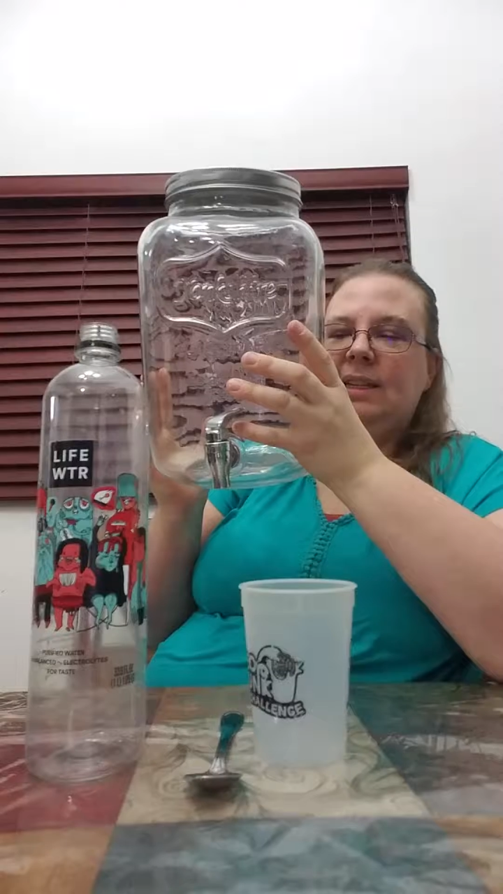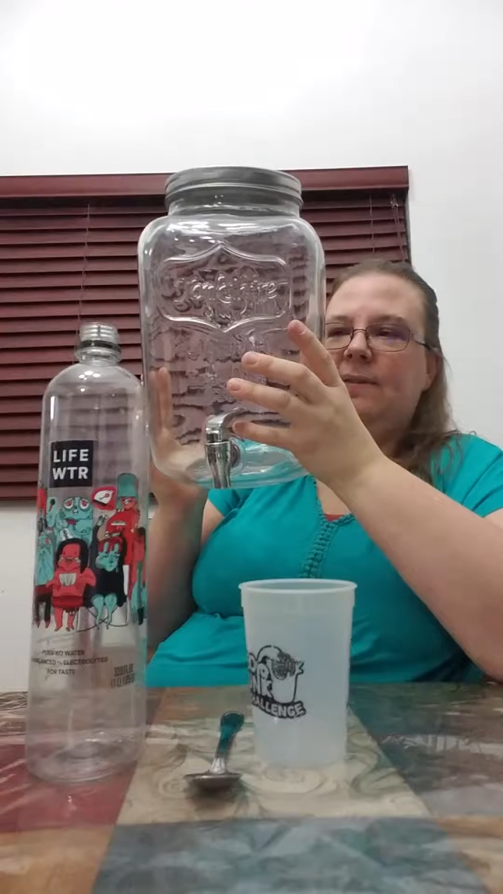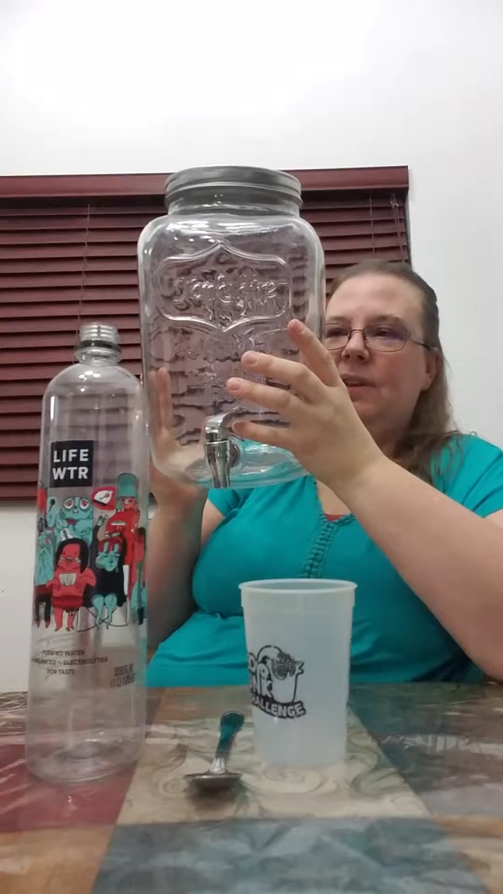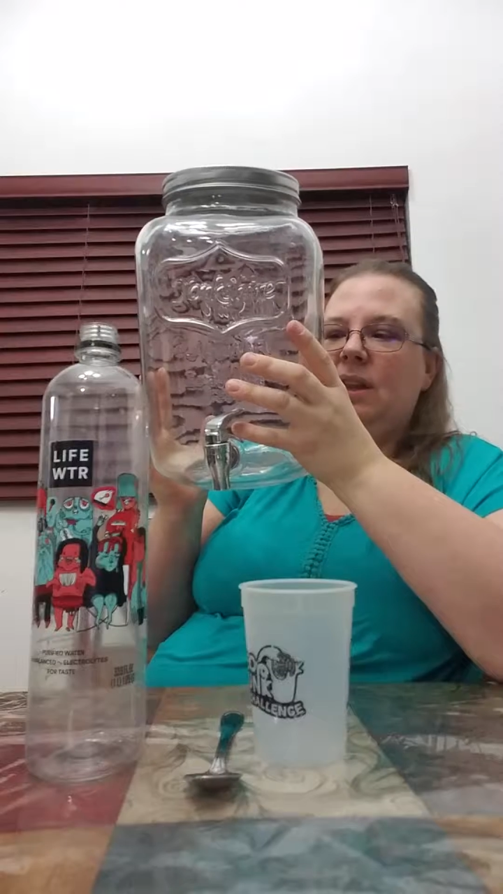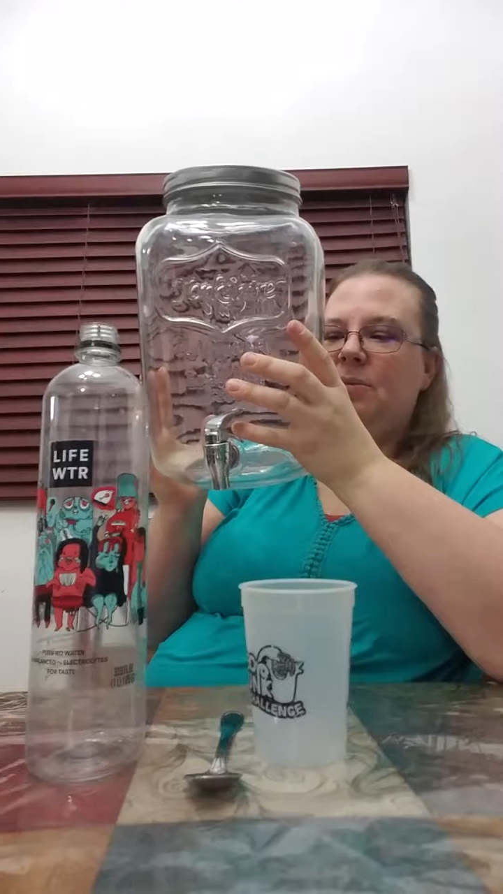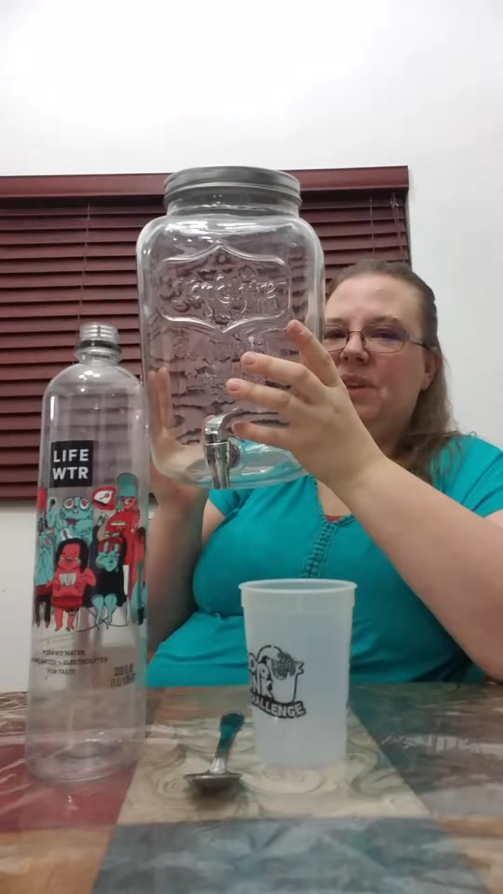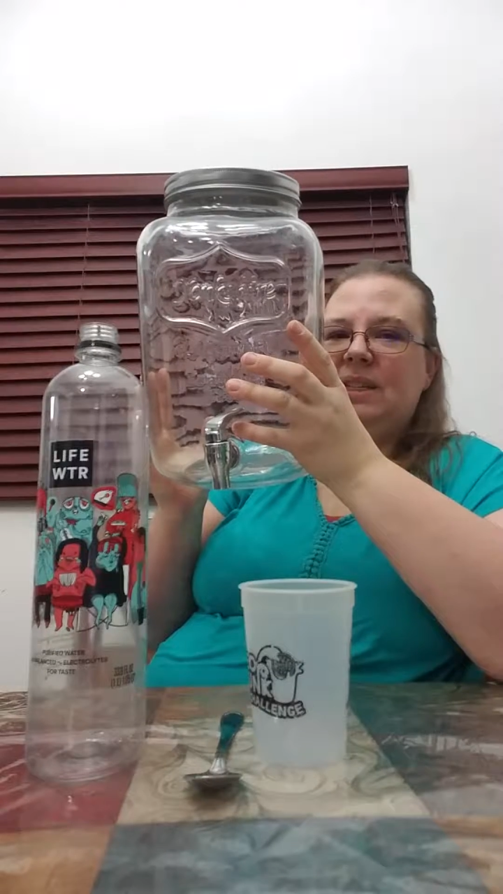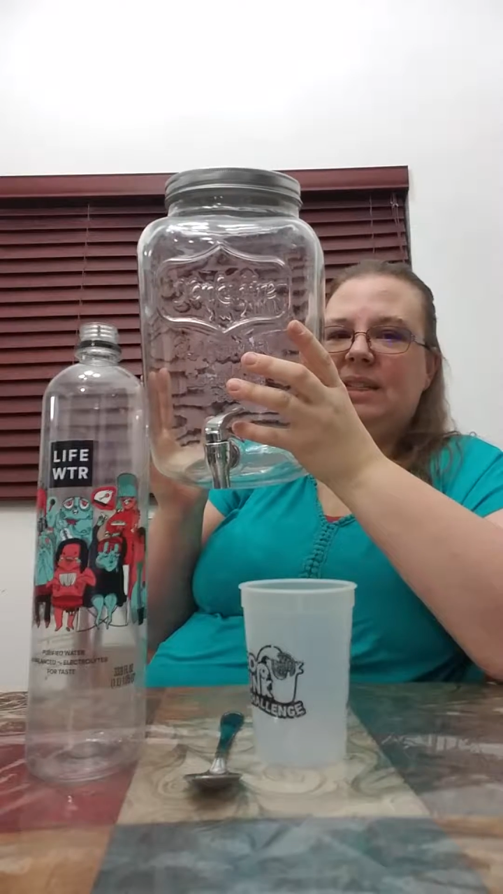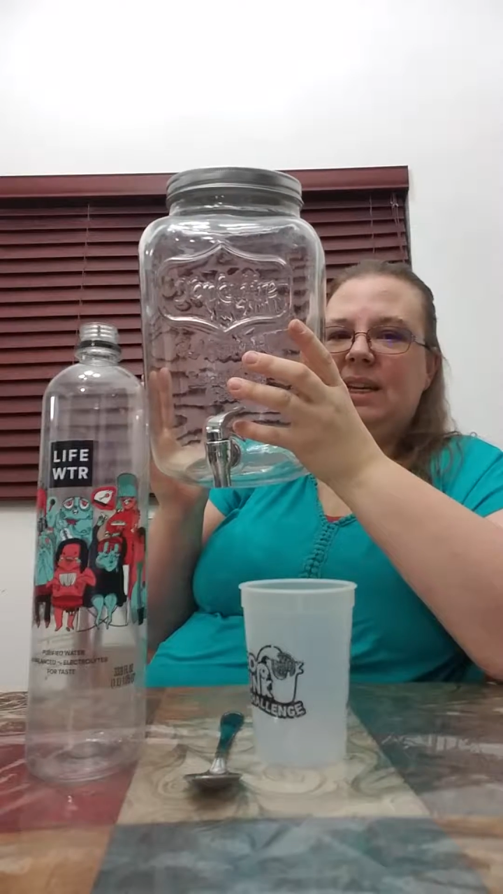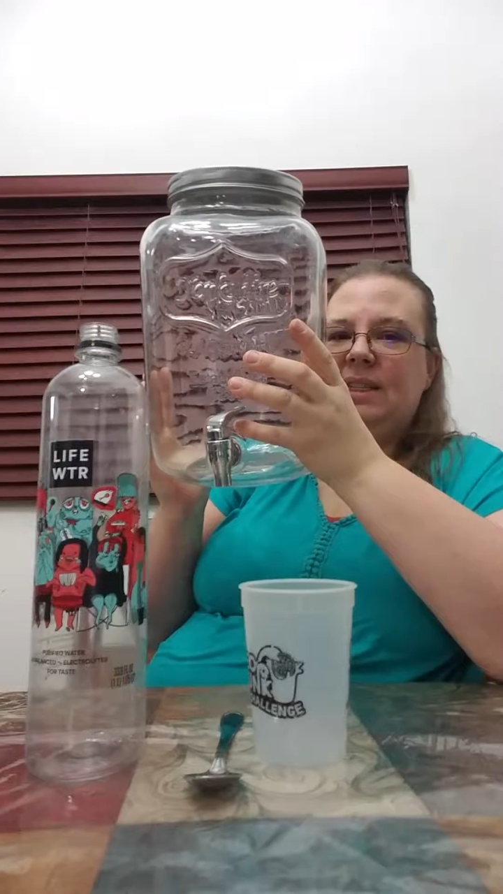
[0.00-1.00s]
to fill up
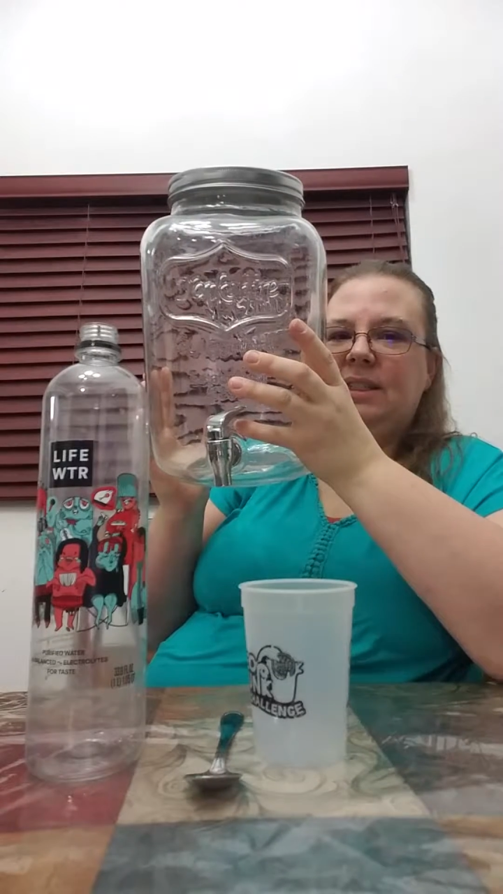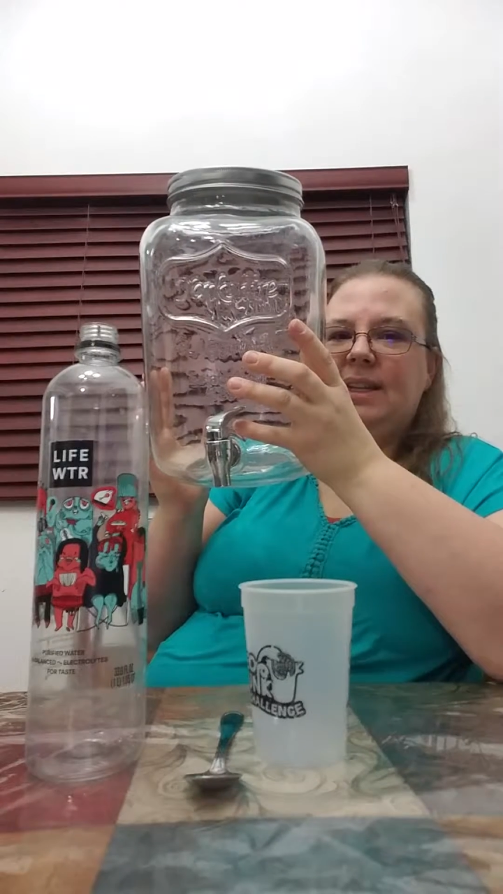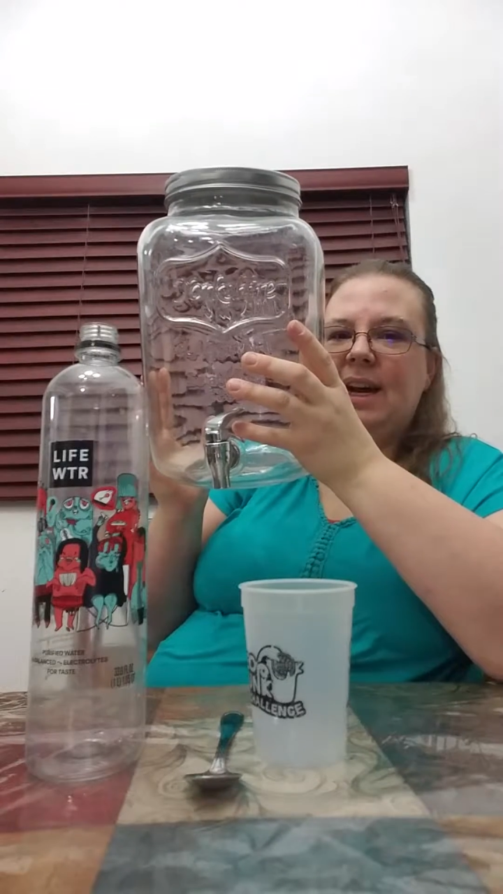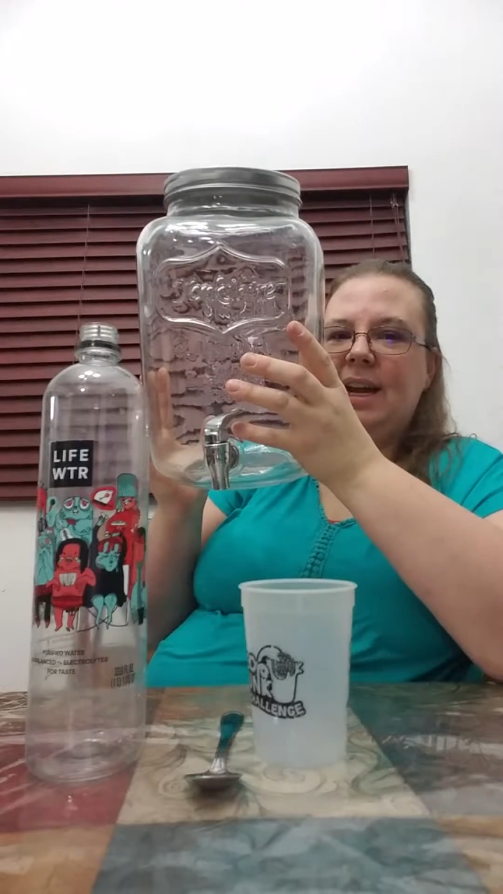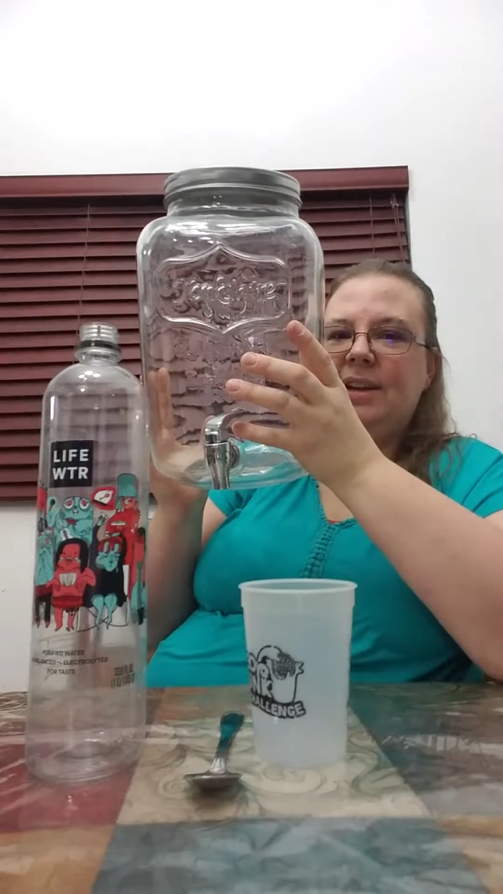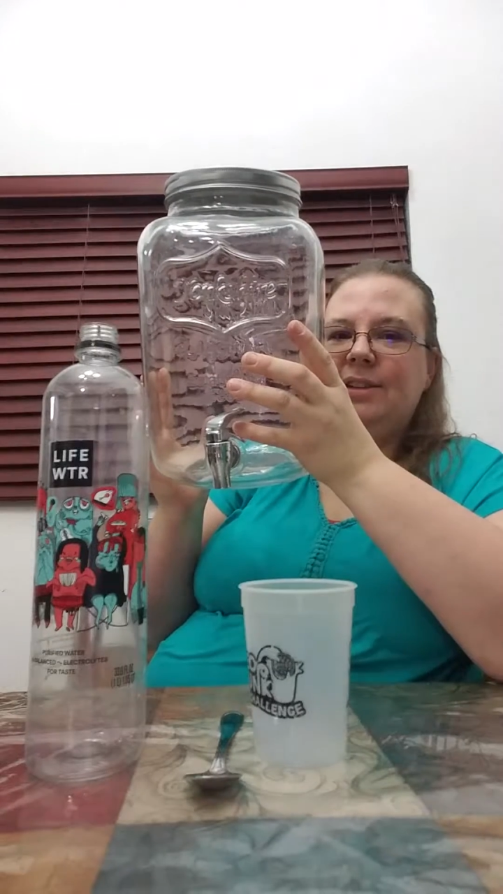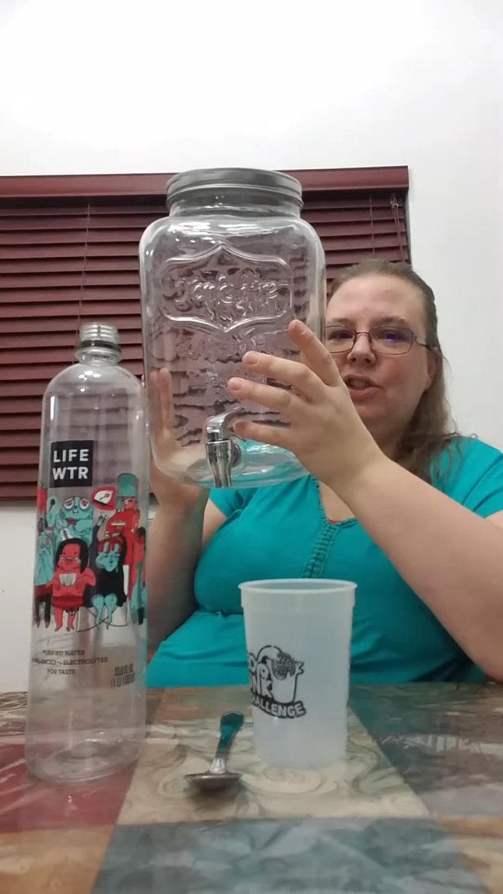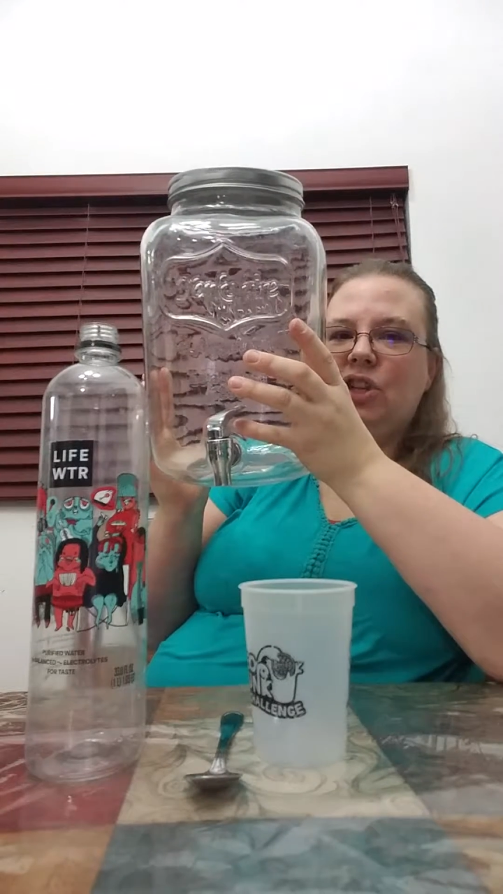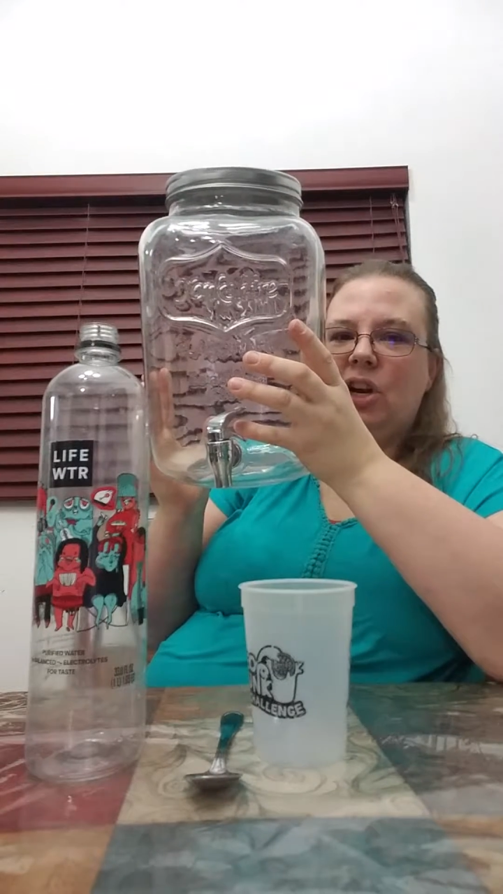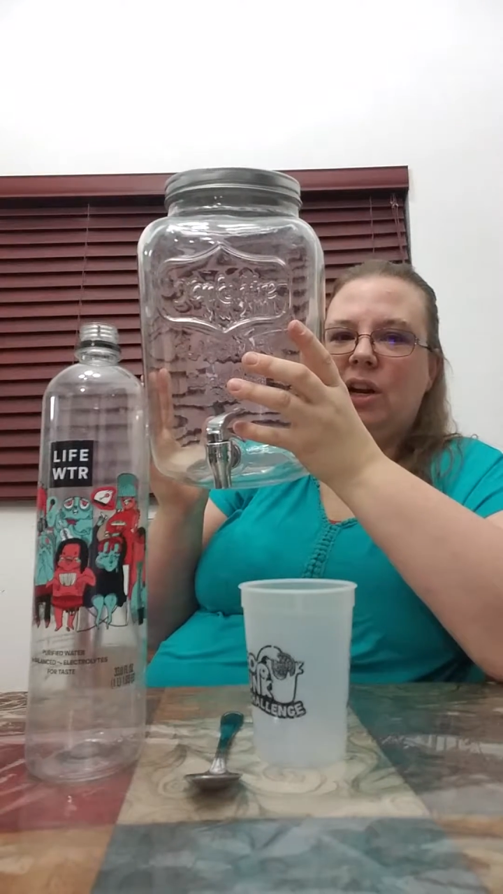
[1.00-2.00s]
this entire
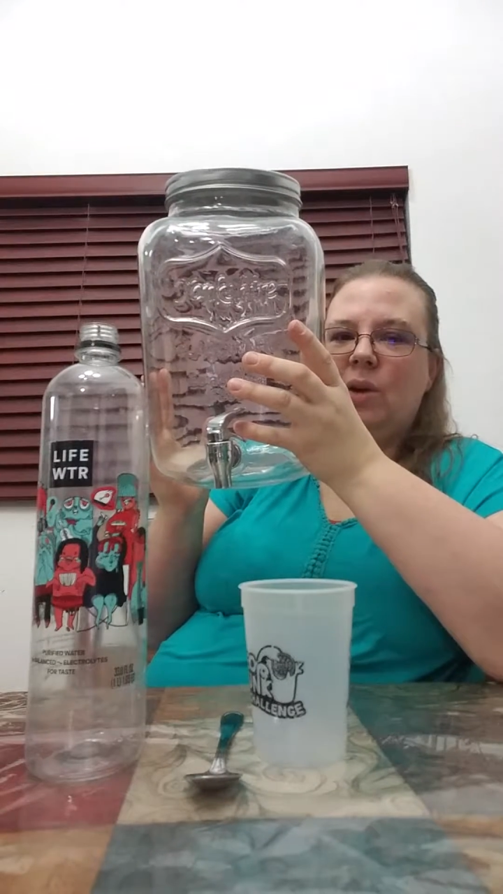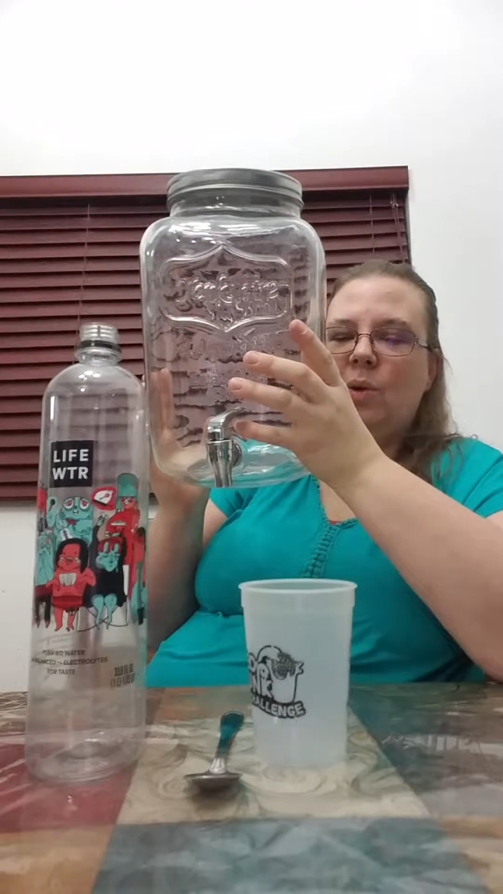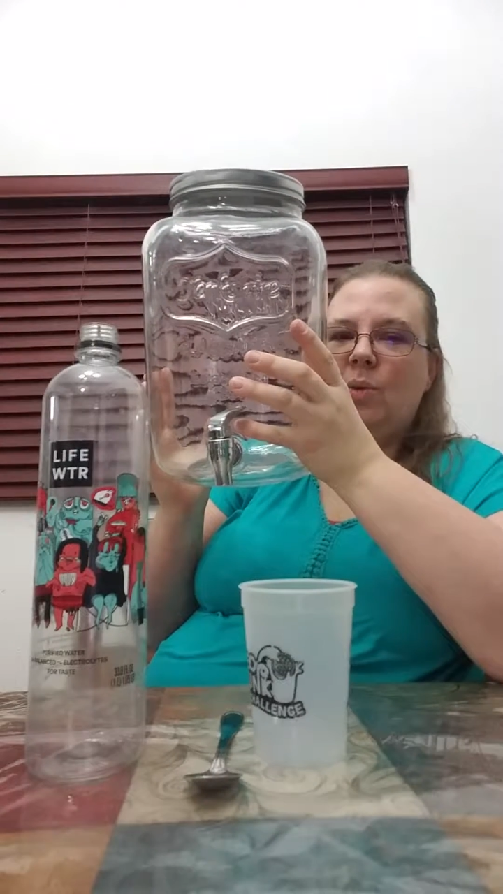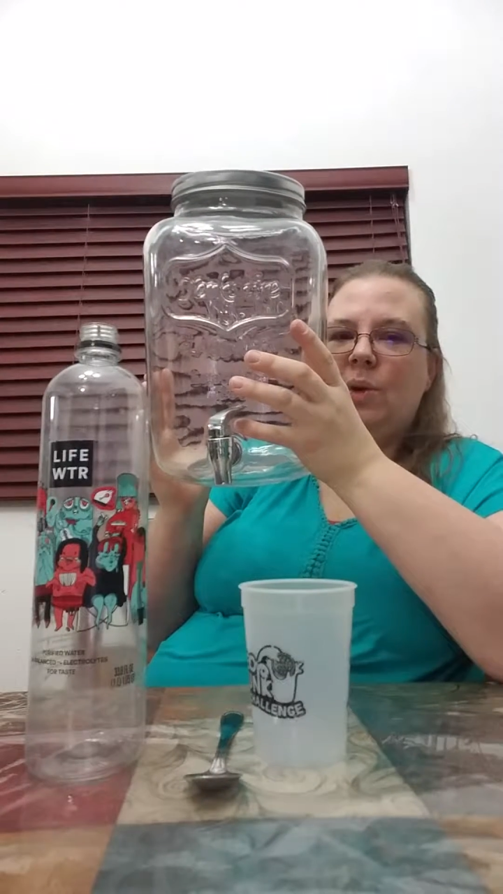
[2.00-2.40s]
jar